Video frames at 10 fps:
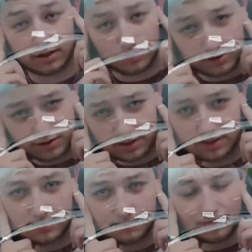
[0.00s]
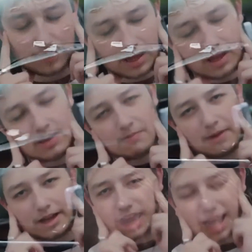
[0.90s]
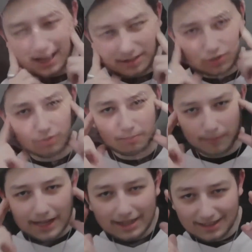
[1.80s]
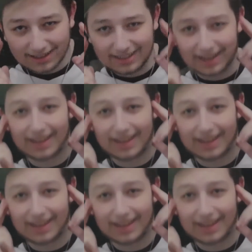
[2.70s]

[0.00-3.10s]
losing my actual mind